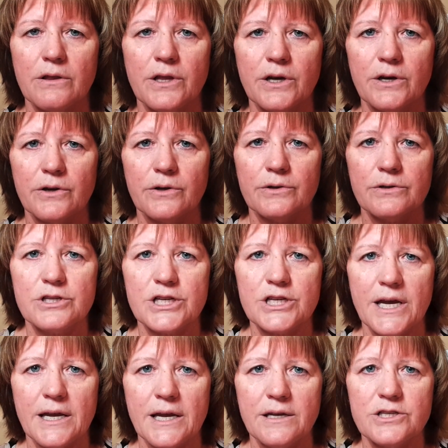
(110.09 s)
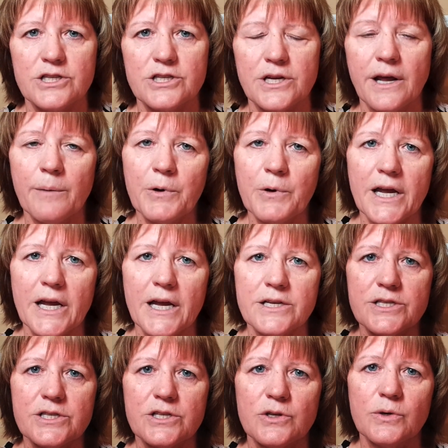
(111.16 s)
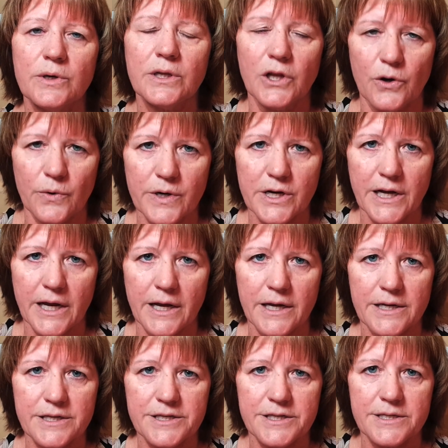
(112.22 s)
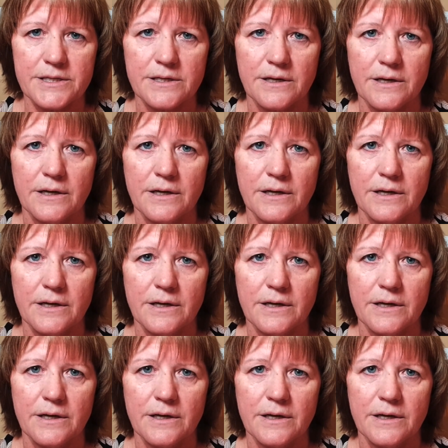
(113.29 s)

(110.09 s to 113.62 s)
They'll change an uppercase to a lowercase,